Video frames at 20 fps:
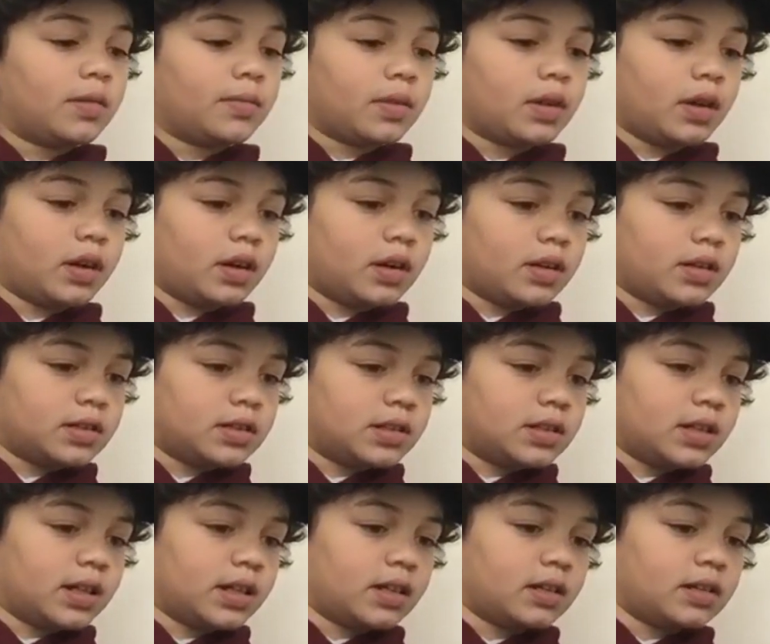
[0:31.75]
garden
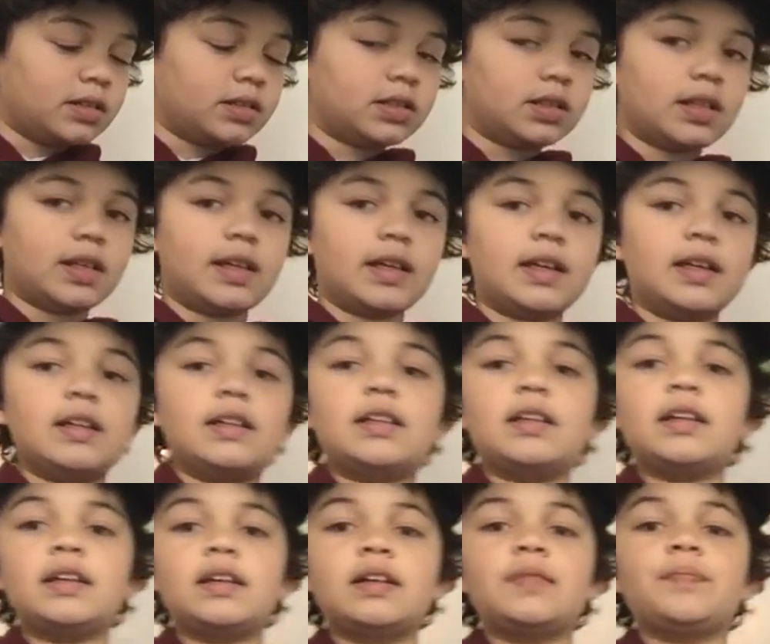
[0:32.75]
snails, and
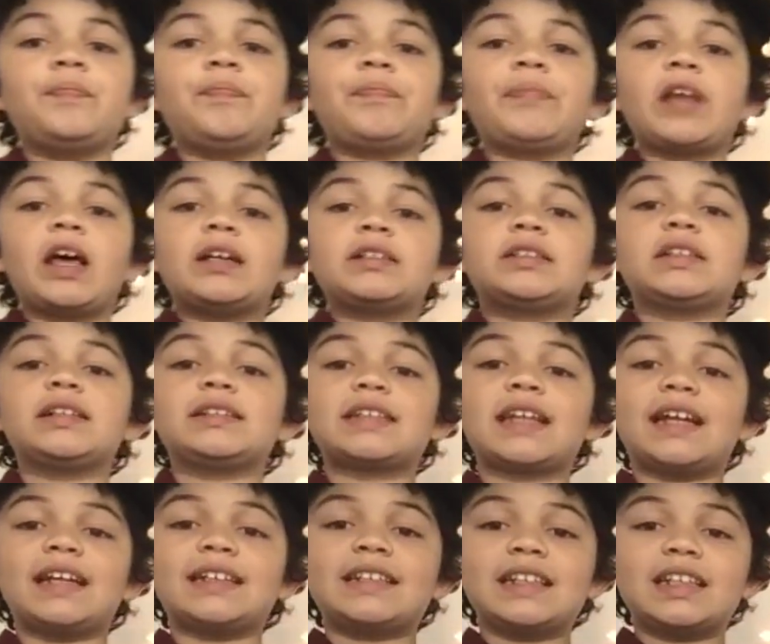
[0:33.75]
so let's
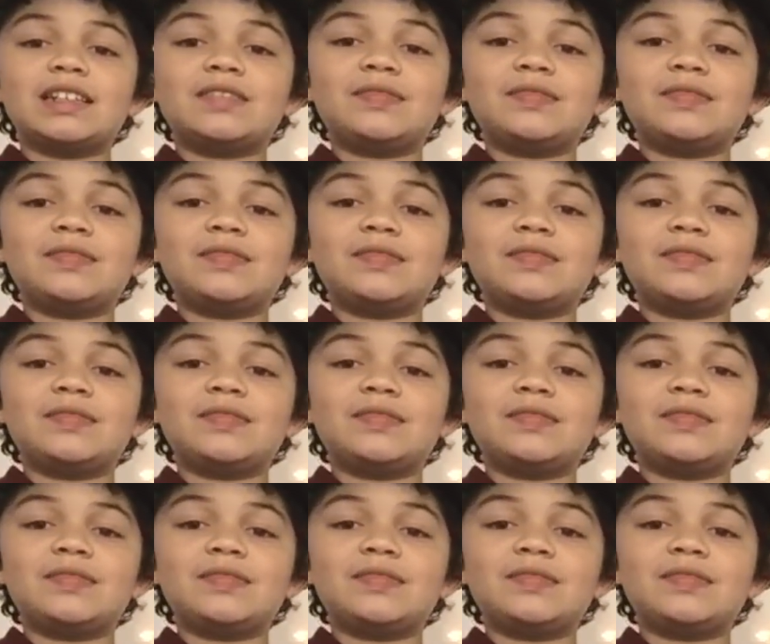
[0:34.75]
get into this